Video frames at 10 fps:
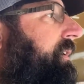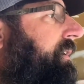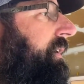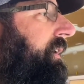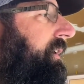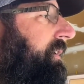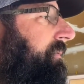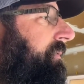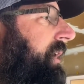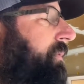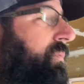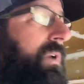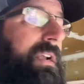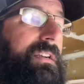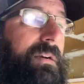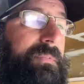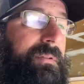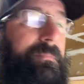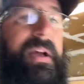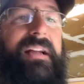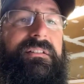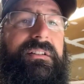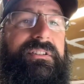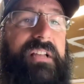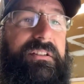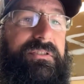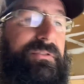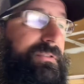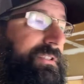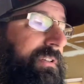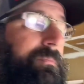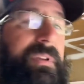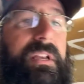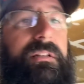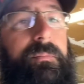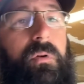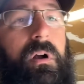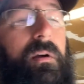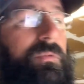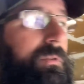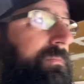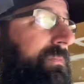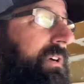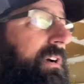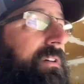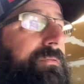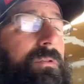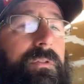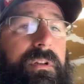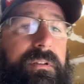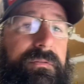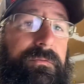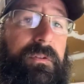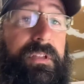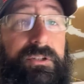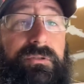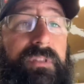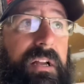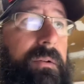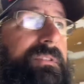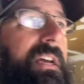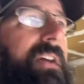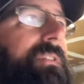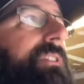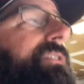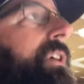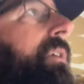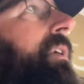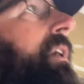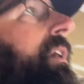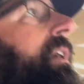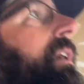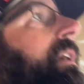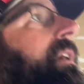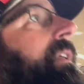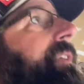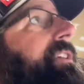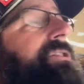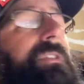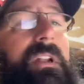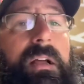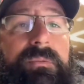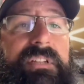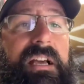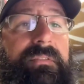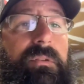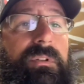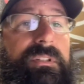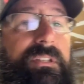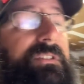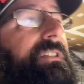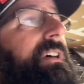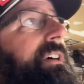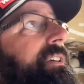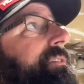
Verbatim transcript: uh, I would wind up back to the sensors being the problem uh, for the for the issue that I was having. So the issue that I was having with this uh,